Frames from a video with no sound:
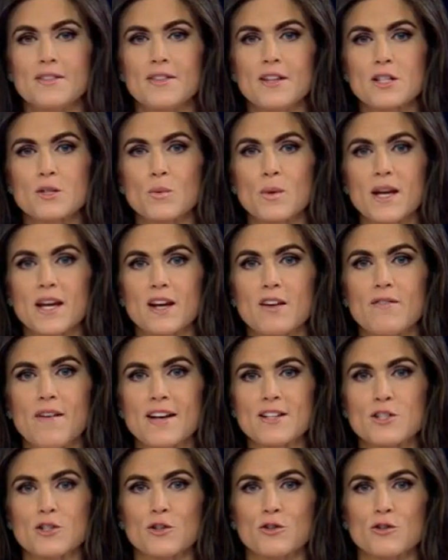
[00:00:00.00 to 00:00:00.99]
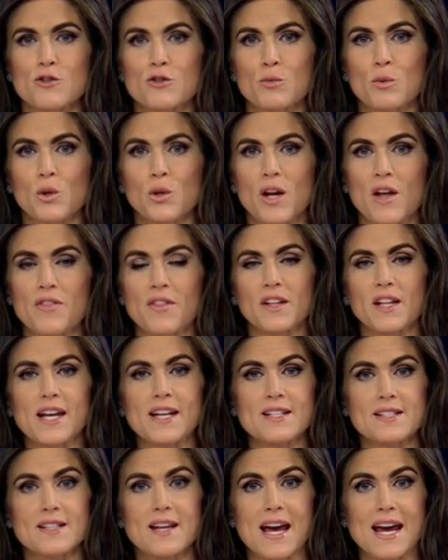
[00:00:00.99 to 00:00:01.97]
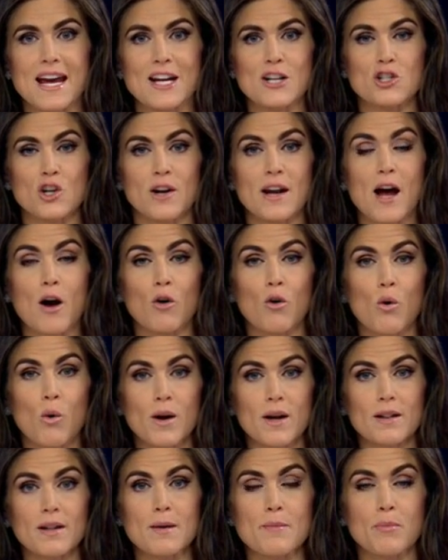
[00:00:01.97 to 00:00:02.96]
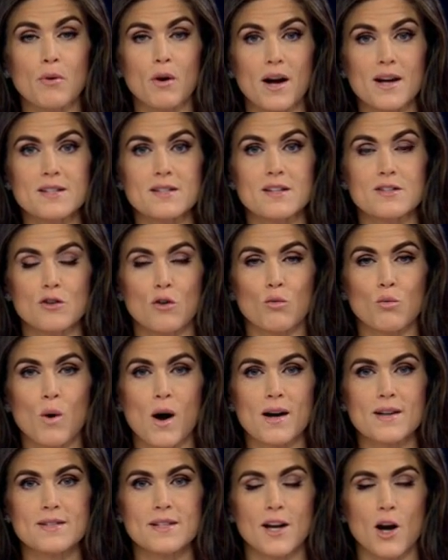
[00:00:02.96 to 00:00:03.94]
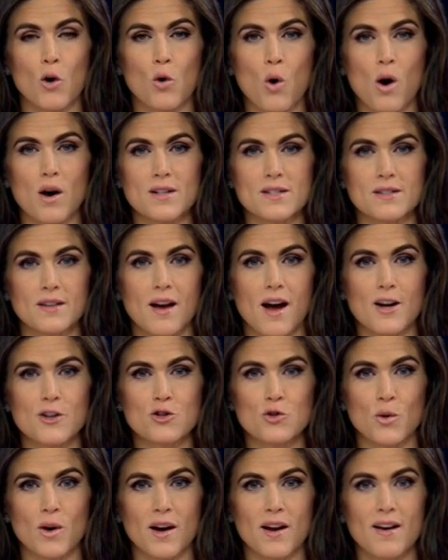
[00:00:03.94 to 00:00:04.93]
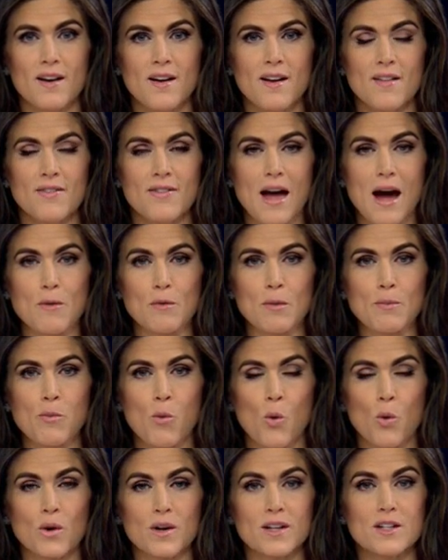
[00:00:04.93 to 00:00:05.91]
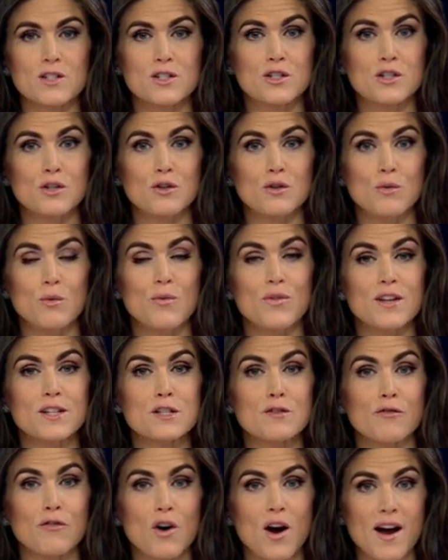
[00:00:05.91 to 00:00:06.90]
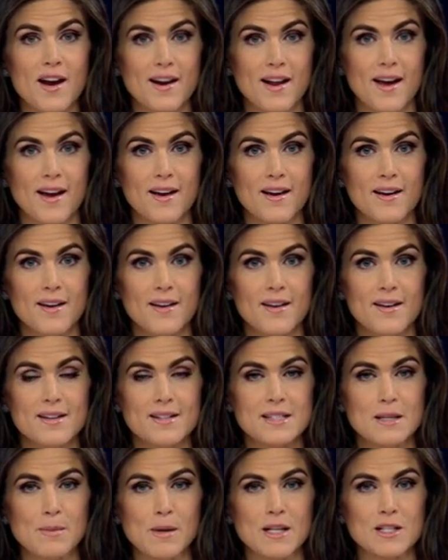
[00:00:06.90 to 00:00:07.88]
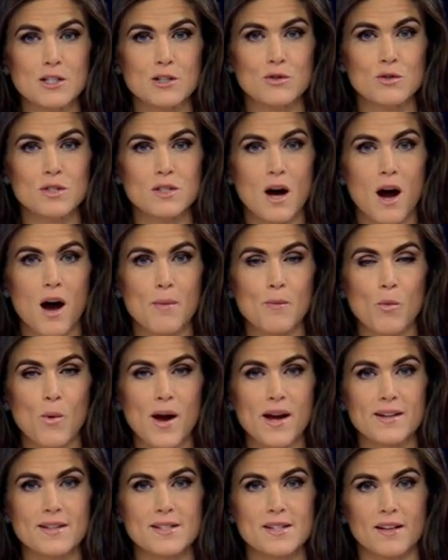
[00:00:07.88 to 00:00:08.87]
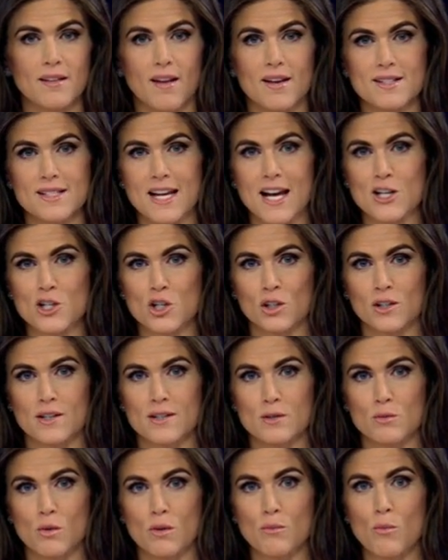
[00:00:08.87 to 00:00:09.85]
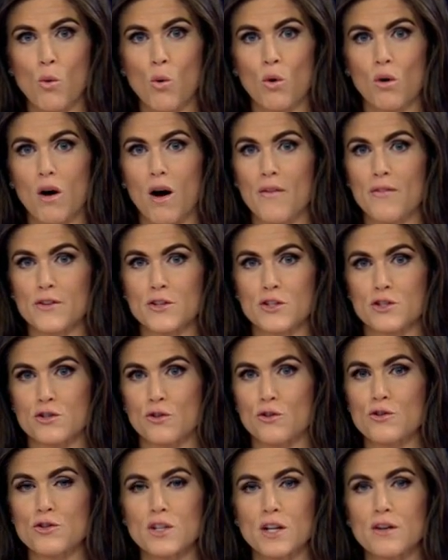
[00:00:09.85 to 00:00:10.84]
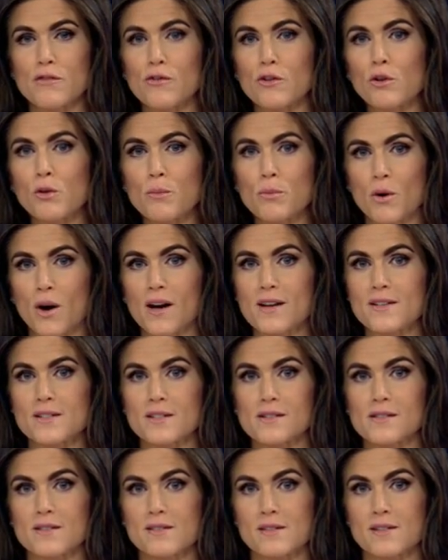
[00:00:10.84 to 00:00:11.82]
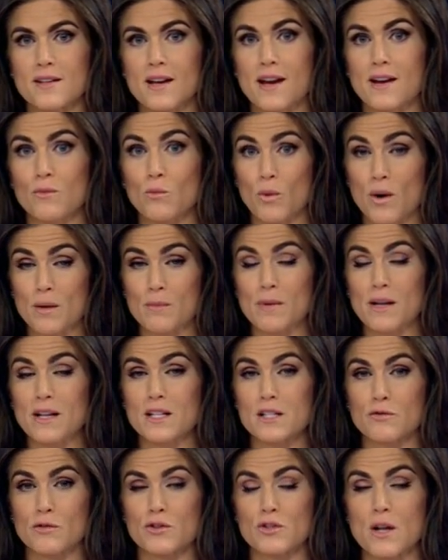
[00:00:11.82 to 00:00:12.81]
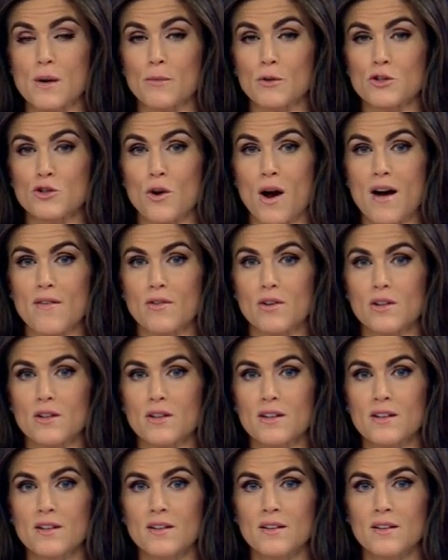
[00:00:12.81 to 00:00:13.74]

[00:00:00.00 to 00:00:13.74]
This week, investors will get the latest gauge on how quickly prices are rising across the country. That report is due this Friday. CBS 2's Tom Wait is in Los Angeles with more on the surging fuel prices and what it means for summer travel.